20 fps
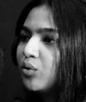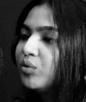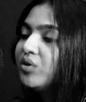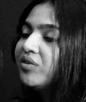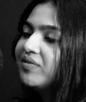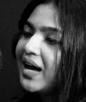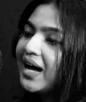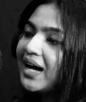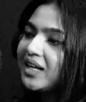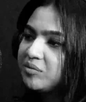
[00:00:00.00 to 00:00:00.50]

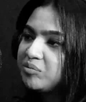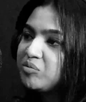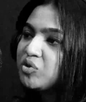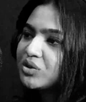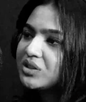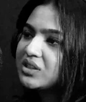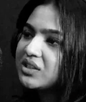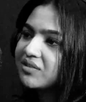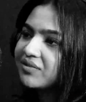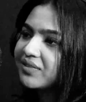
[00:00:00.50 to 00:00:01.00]
We've had
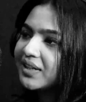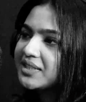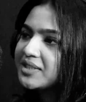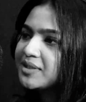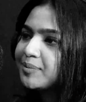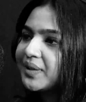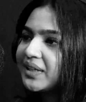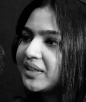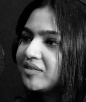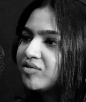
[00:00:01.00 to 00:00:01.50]
music
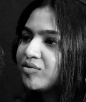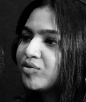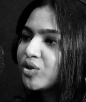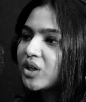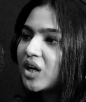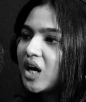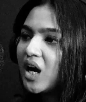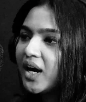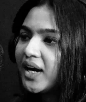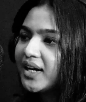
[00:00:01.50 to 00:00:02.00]
events, but
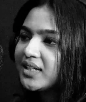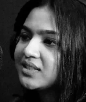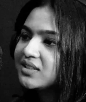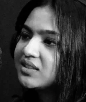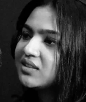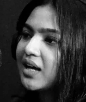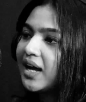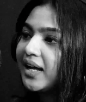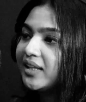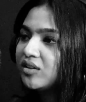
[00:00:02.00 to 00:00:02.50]
for art,
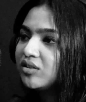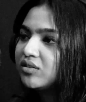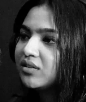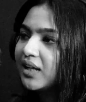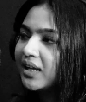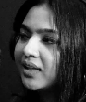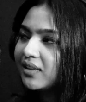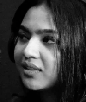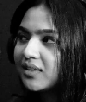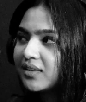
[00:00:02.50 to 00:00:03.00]

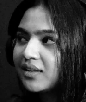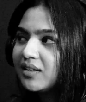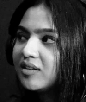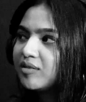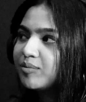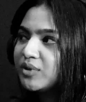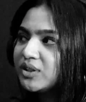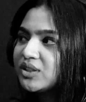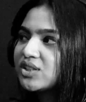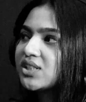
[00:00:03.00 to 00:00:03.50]
I
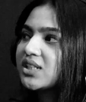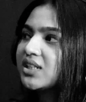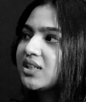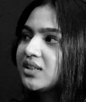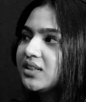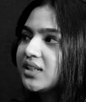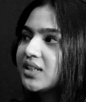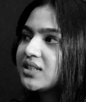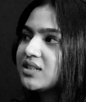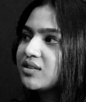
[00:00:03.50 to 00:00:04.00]
think Milkshake
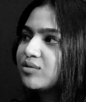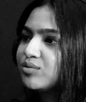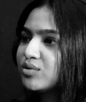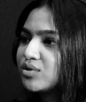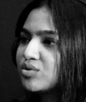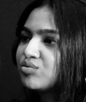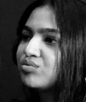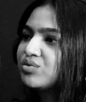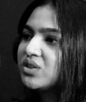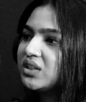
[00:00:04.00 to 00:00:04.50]
Collective
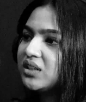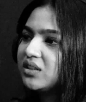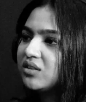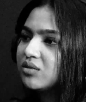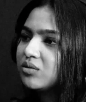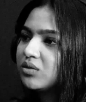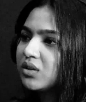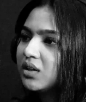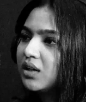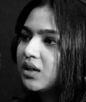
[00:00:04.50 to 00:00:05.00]
was really
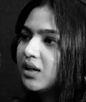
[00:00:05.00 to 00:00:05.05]
new.